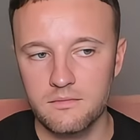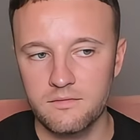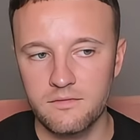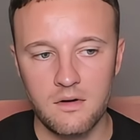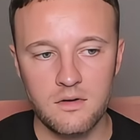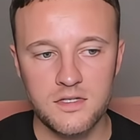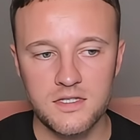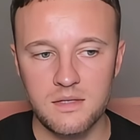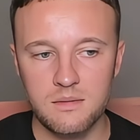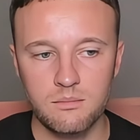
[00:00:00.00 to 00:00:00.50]

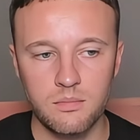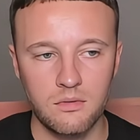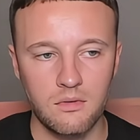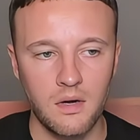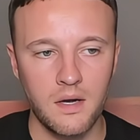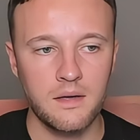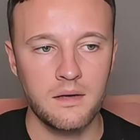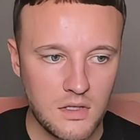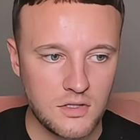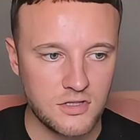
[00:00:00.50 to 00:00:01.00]
Very simple,
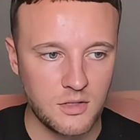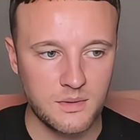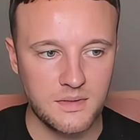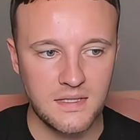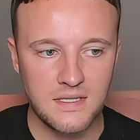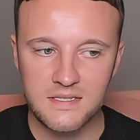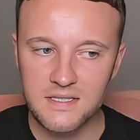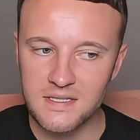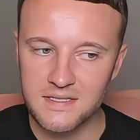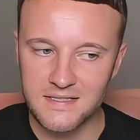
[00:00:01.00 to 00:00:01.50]
right? So in
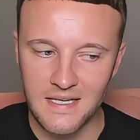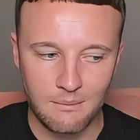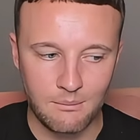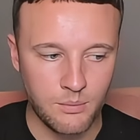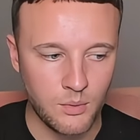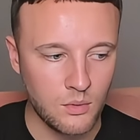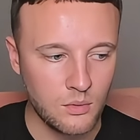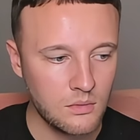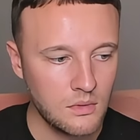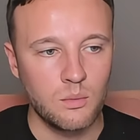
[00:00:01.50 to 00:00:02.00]
this
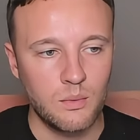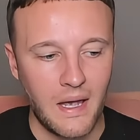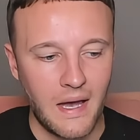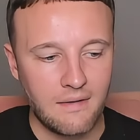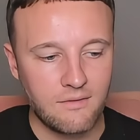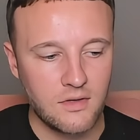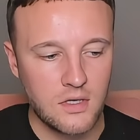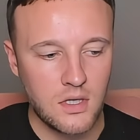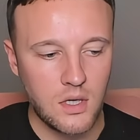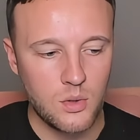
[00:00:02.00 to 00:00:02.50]
example, we
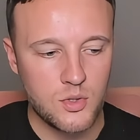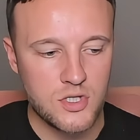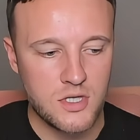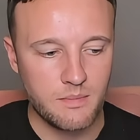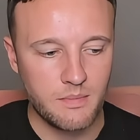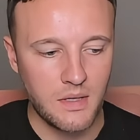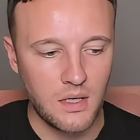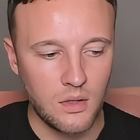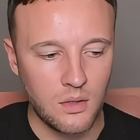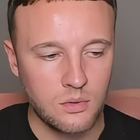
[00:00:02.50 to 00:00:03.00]
have a closure
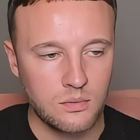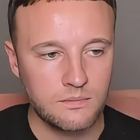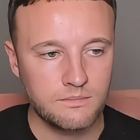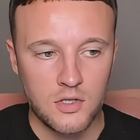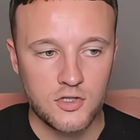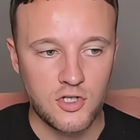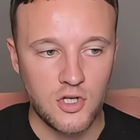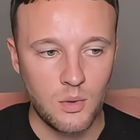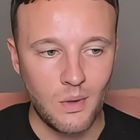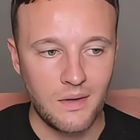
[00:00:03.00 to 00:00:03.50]
below.
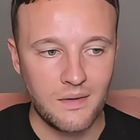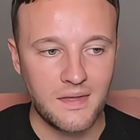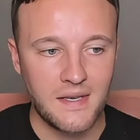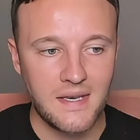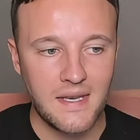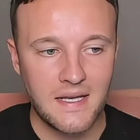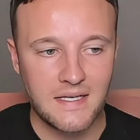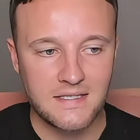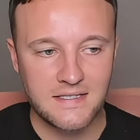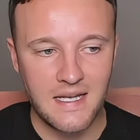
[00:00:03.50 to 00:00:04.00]
So on the
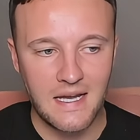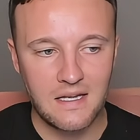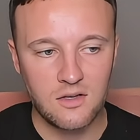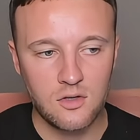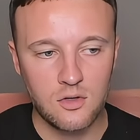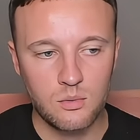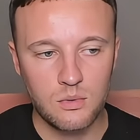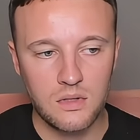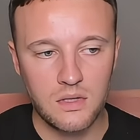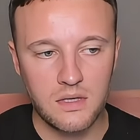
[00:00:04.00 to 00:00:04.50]
next
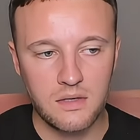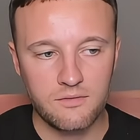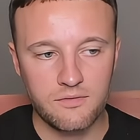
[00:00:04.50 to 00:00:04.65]
candle, we're looking